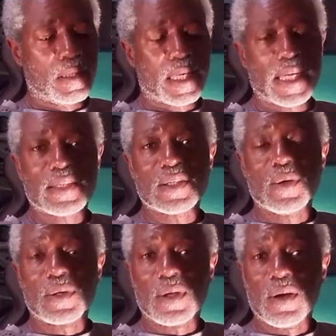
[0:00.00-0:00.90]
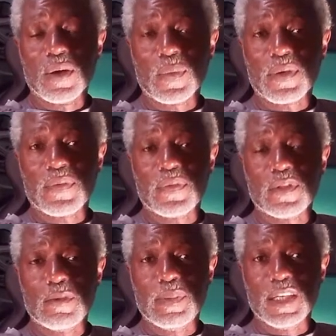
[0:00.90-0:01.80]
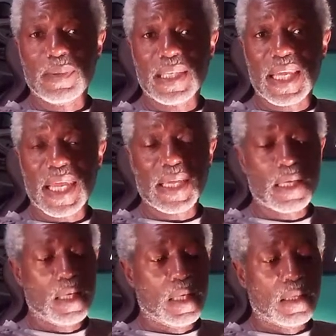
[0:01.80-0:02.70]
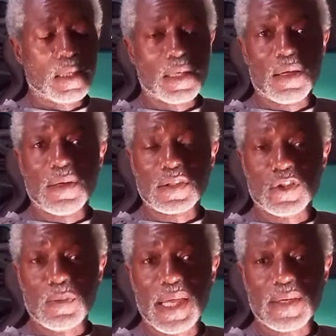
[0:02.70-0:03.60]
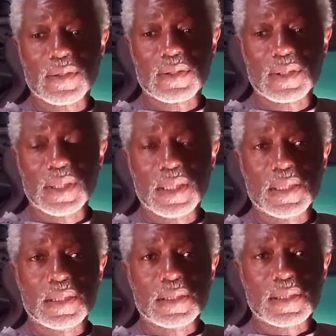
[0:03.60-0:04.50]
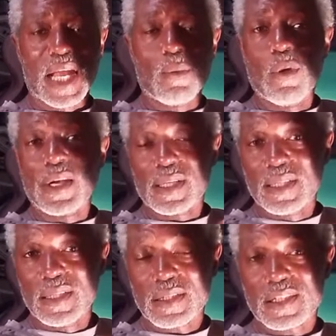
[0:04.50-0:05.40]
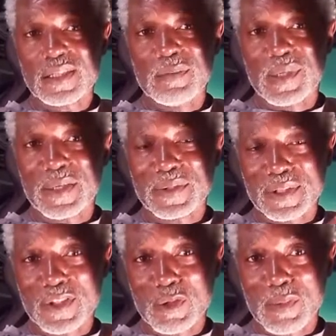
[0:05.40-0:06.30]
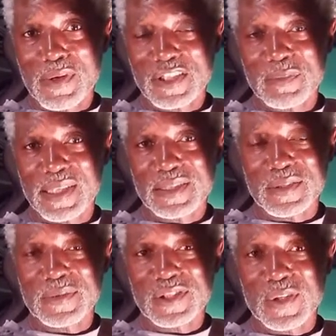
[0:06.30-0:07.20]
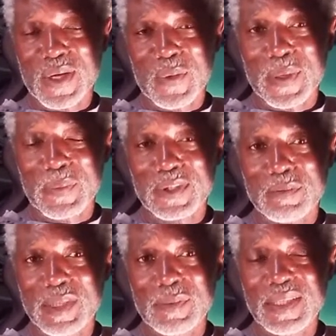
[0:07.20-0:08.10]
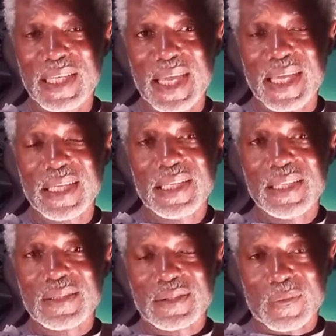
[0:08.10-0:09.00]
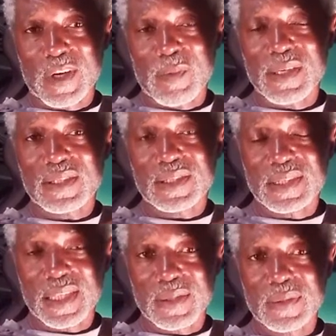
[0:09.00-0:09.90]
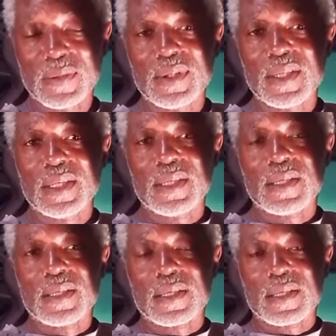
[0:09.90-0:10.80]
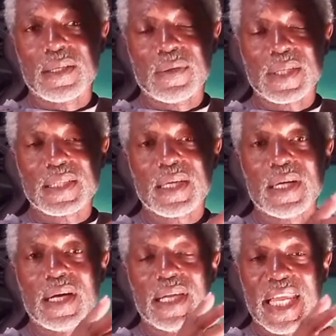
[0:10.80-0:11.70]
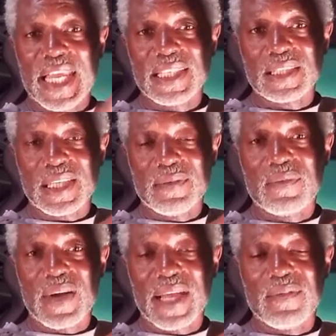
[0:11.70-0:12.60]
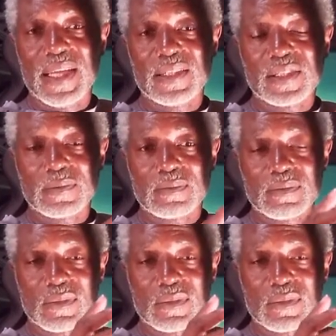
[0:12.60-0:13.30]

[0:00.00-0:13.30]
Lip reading: okay, to go along with the BBK Longtube headers. I wanted Cooks, but it was a little more expensive, so I went with the BBK ceramic steel coated 1 5/8"